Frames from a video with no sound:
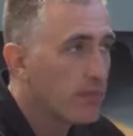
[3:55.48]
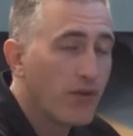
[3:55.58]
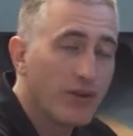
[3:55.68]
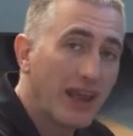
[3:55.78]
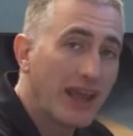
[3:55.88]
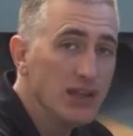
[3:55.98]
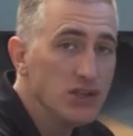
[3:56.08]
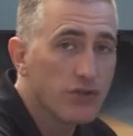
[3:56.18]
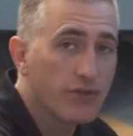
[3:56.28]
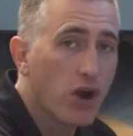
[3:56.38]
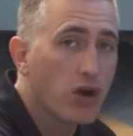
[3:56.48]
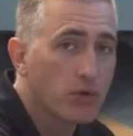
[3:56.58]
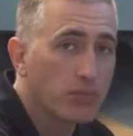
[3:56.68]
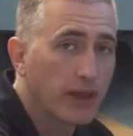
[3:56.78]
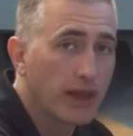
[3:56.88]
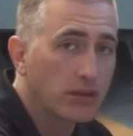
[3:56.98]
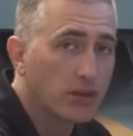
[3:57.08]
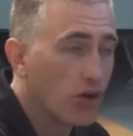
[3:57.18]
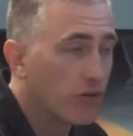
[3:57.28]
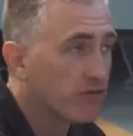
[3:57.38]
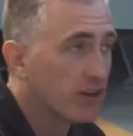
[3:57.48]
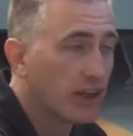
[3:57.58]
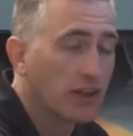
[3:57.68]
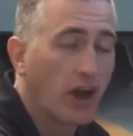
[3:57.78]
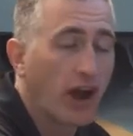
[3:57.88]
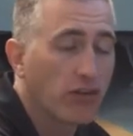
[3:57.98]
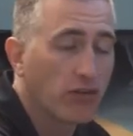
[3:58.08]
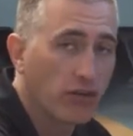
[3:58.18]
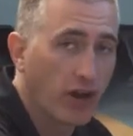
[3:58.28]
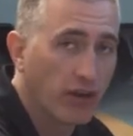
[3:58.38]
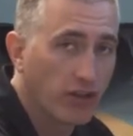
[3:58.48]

about an inch of armour plate covering the entire side